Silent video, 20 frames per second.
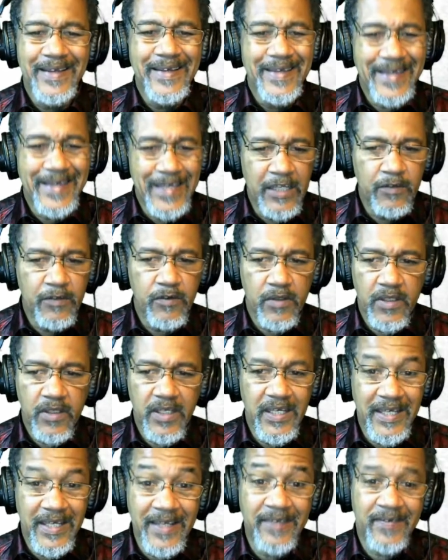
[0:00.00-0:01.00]

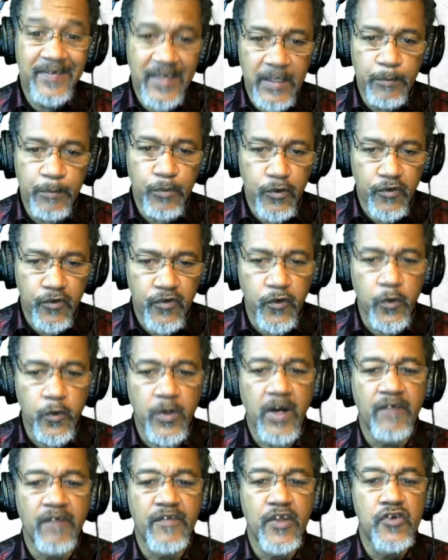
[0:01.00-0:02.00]
is in pursuit
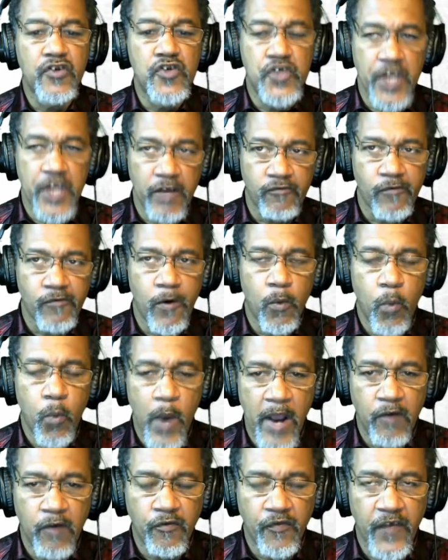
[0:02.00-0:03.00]
of the general
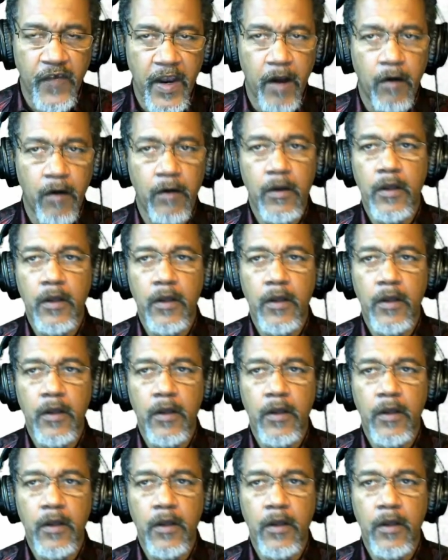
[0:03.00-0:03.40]
welfare,